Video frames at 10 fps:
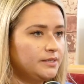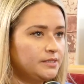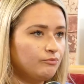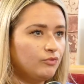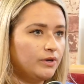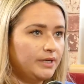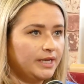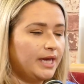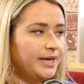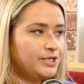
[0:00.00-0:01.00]
someone
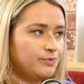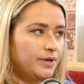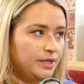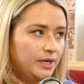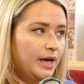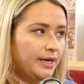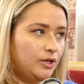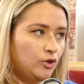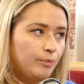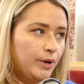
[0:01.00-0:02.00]
engaging with and
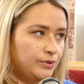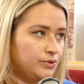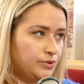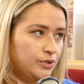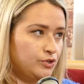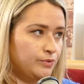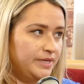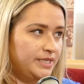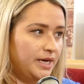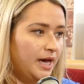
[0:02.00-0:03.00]
liking your post on social
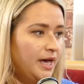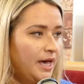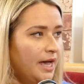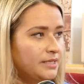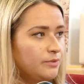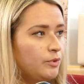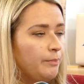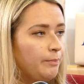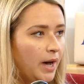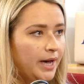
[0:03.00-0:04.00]
media and
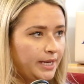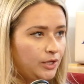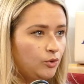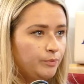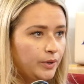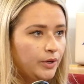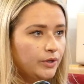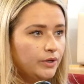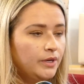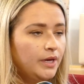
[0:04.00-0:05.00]
someone buying your book.